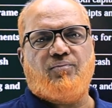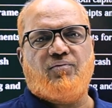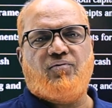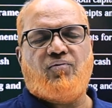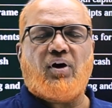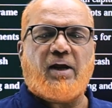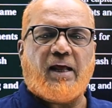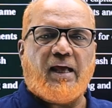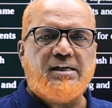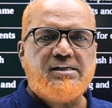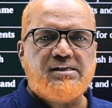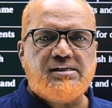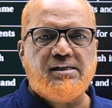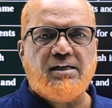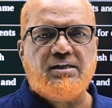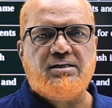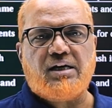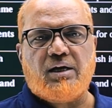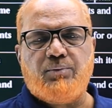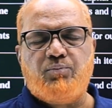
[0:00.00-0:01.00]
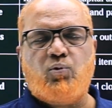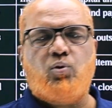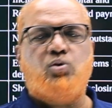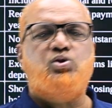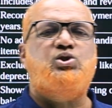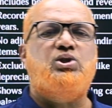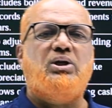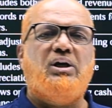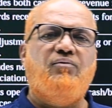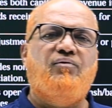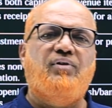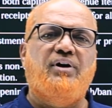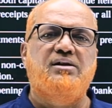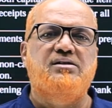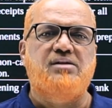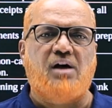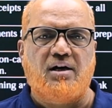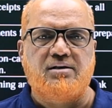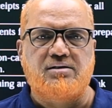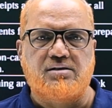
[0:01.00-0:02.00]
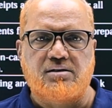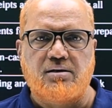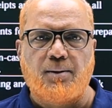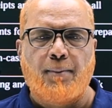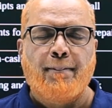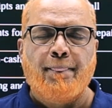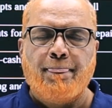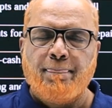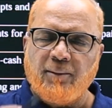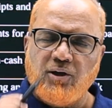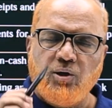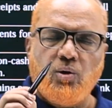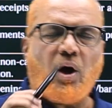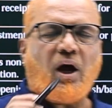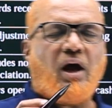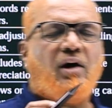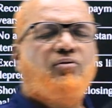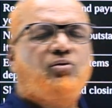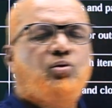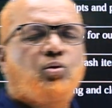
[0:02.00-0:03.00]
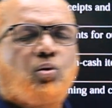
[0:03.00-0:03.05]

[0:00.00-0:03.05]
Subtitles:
for essay type question, if it is asked, you have